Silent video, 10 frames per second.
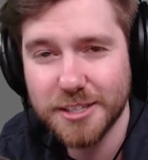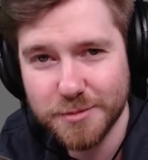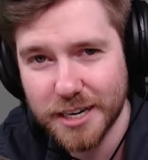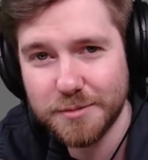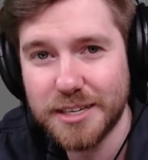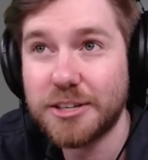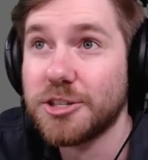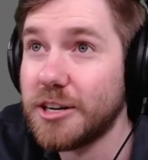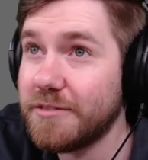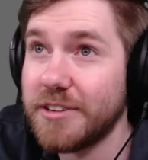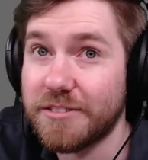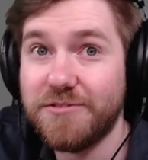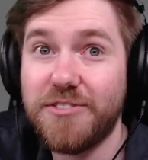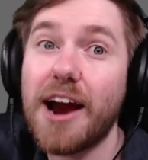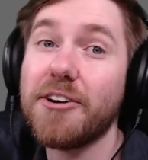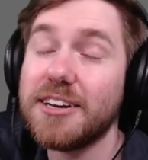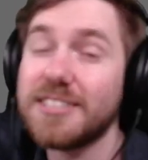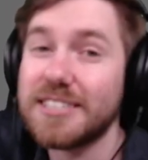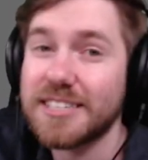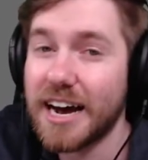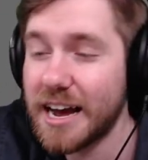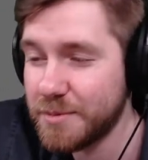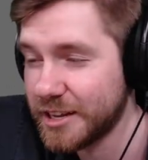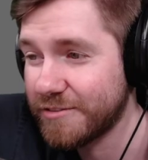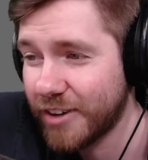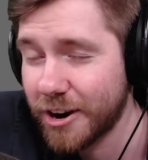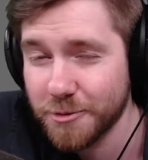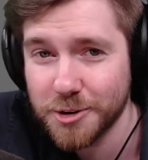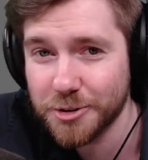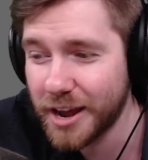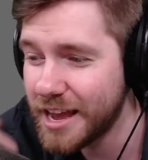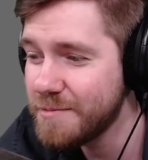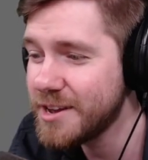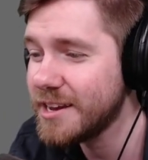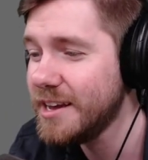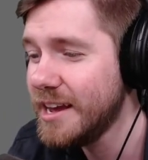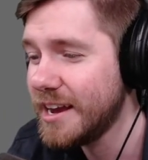Sometimes actually not like firing into the sky, but like firing where you're aiming.